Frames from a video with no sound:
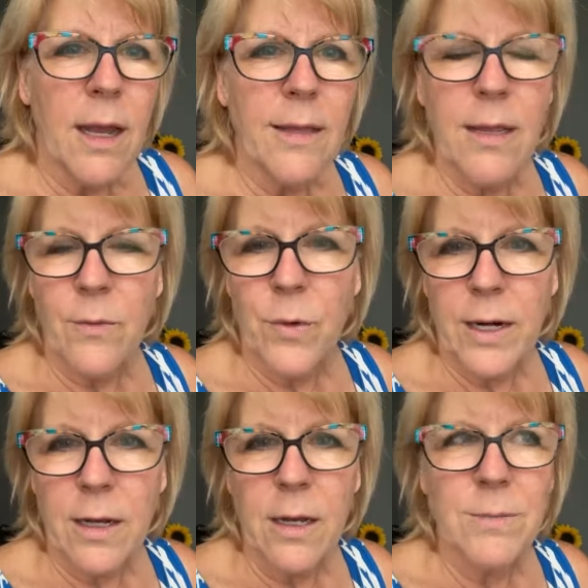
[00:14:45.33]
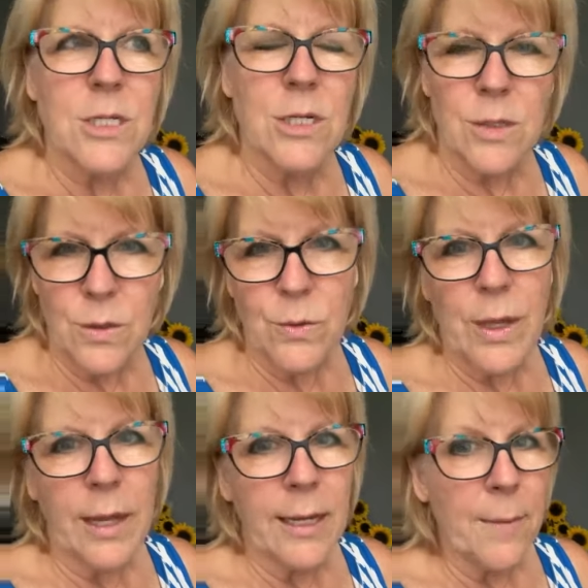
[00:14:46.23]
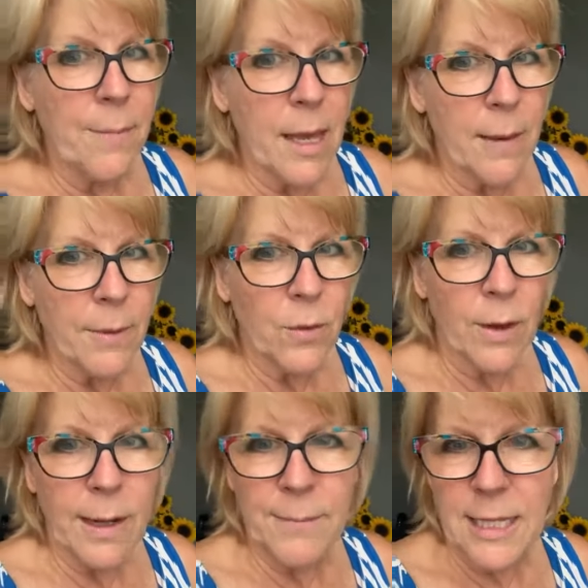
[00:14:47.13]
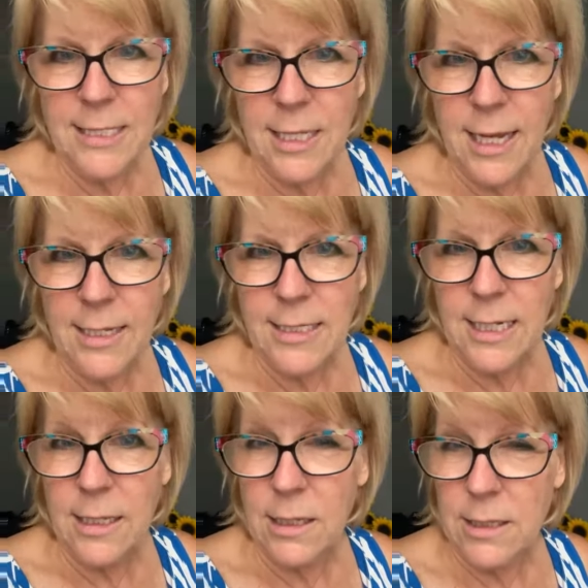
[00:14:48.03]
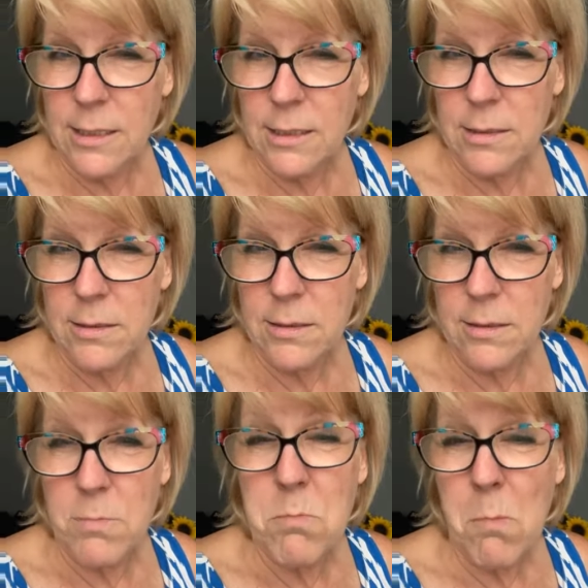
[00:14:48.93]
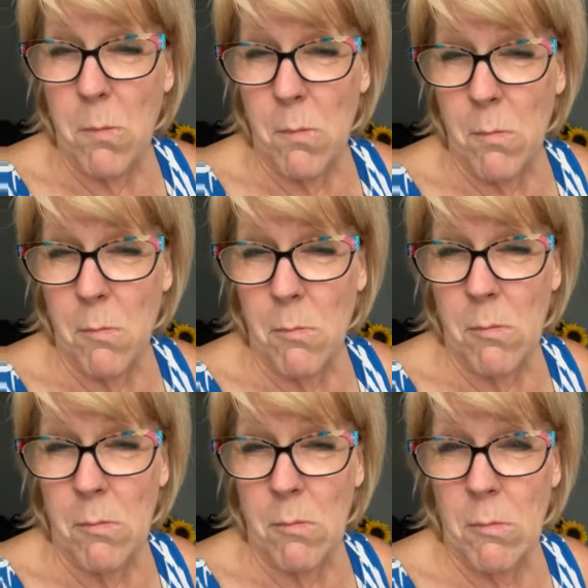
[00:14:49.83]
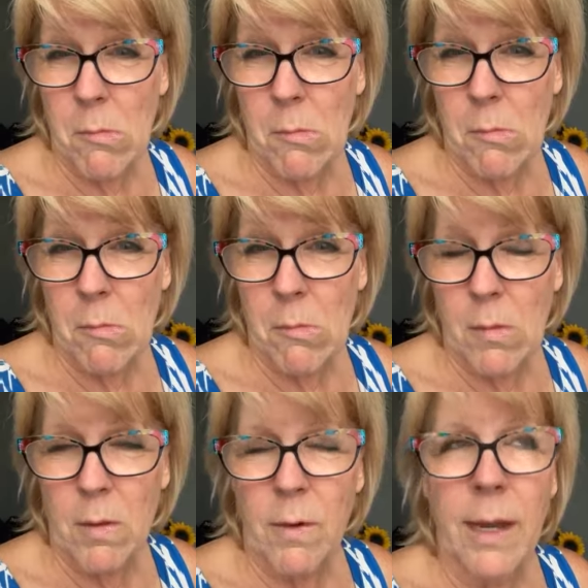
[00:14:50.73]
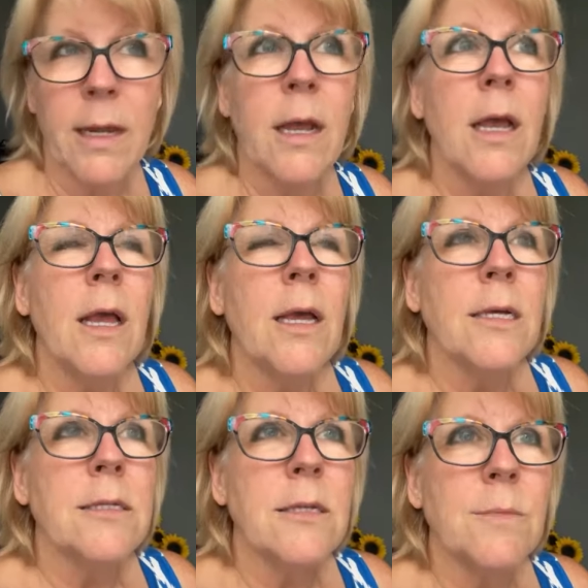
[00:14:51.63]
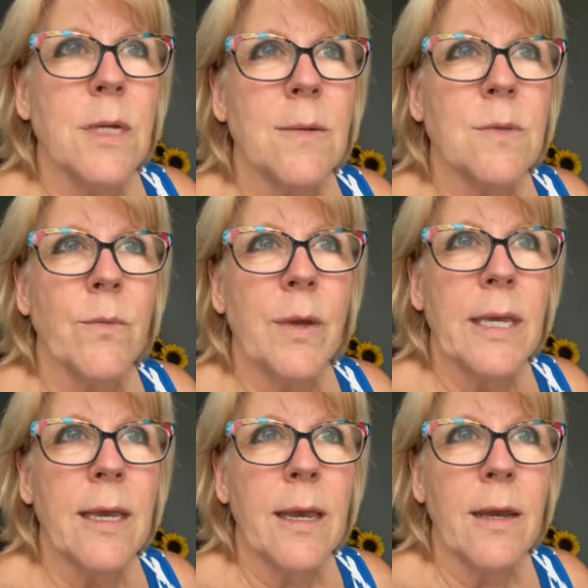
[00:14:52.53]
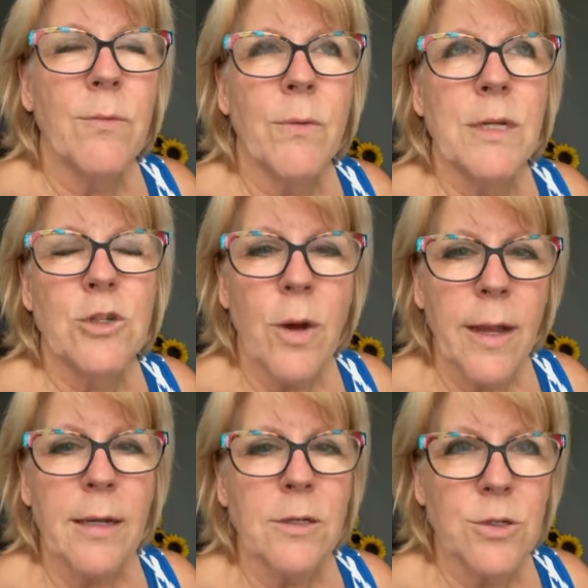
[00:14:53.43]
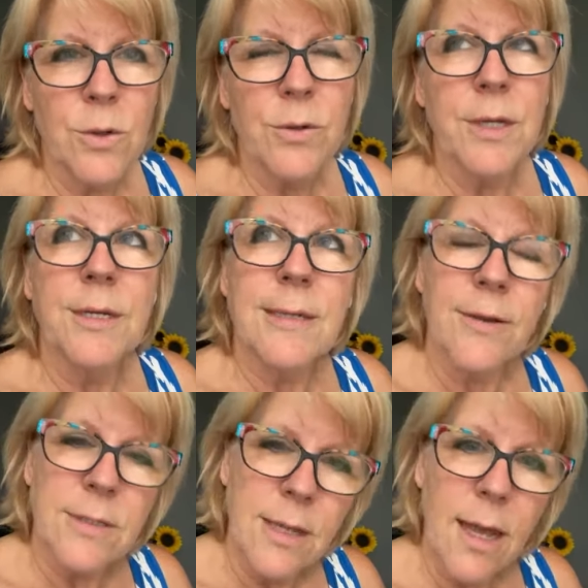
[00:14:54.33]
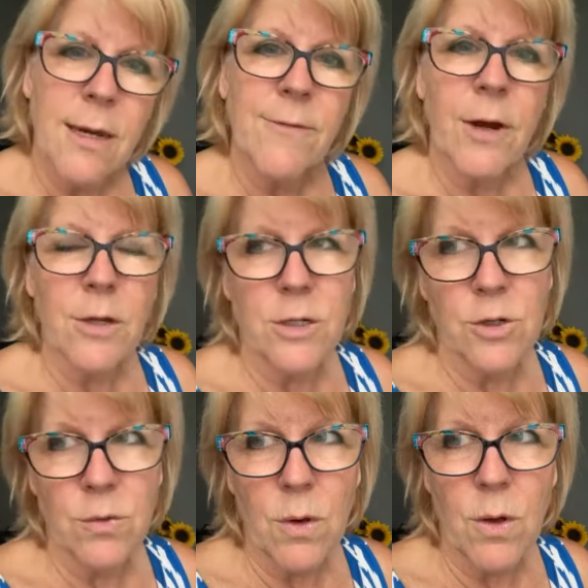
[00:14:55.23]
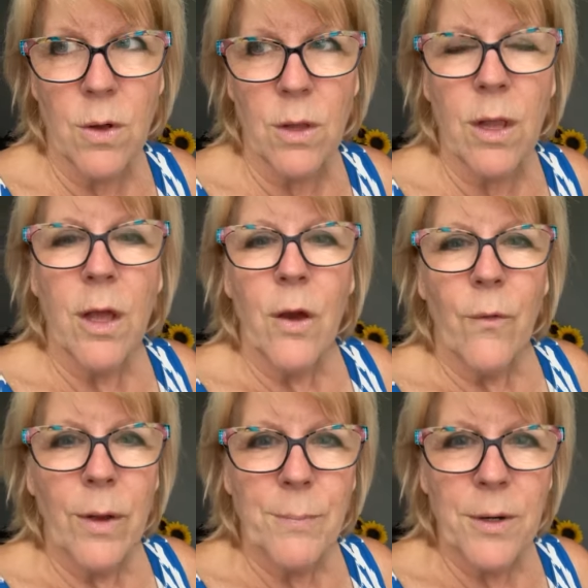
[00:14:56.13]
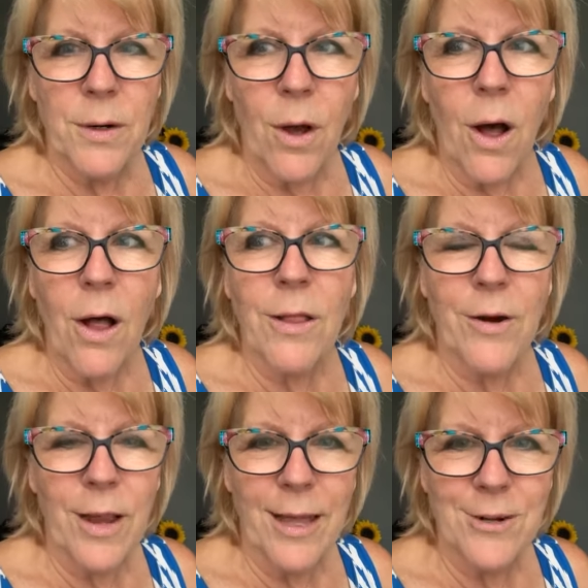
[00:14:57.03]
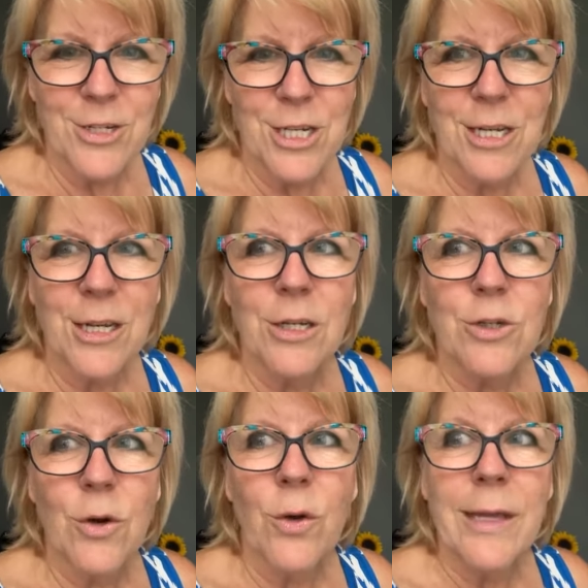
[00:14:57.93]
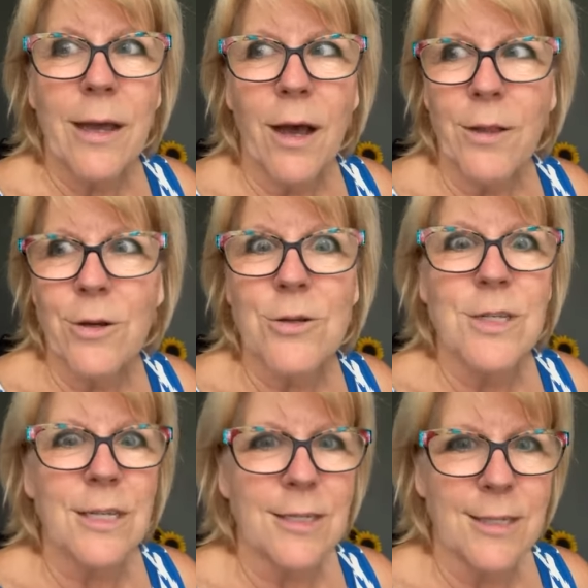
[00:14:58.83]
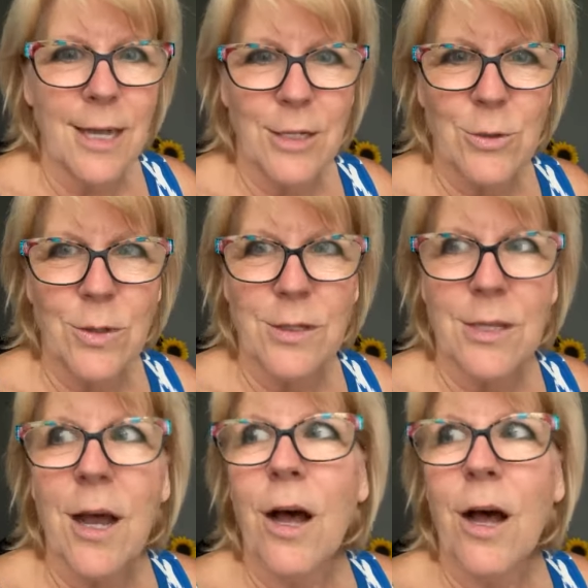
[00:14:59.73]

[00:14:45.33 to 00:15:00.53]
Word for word: And then when it comes to you getting a mammogram, that's last on the list. Mm, right? because sometimes when we can't when we try to control things outside of our control we put all our energy in controlling others schedules